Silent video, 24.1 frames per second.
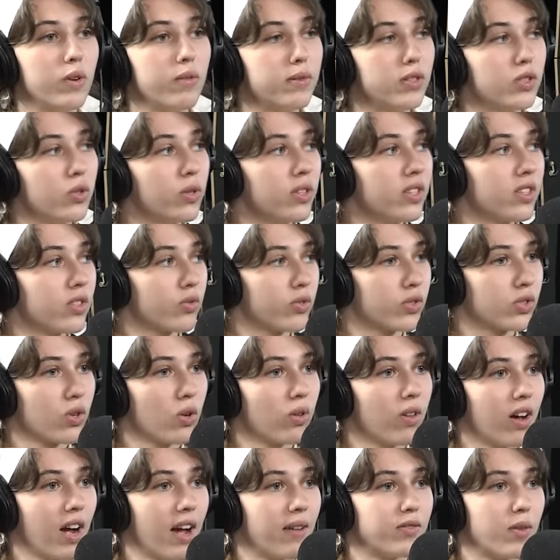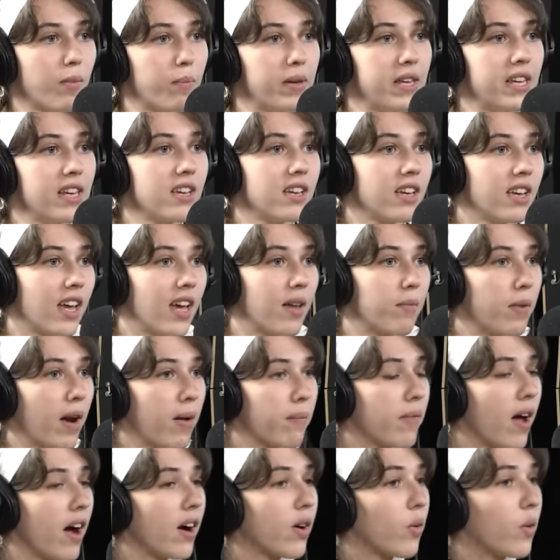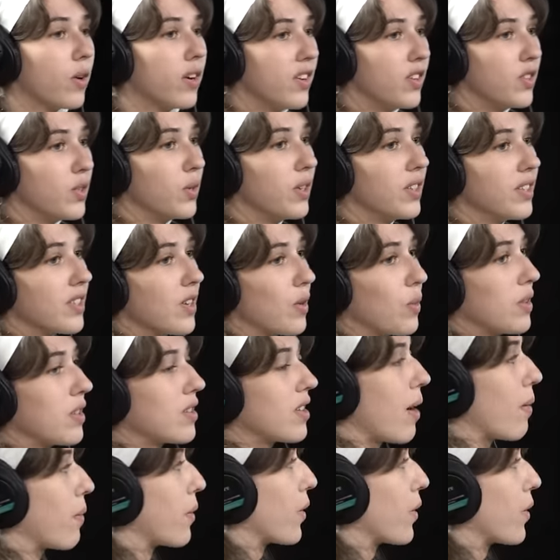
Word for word: been doing this for so long, I have to pee again, but I'm not going to do it until we stop. This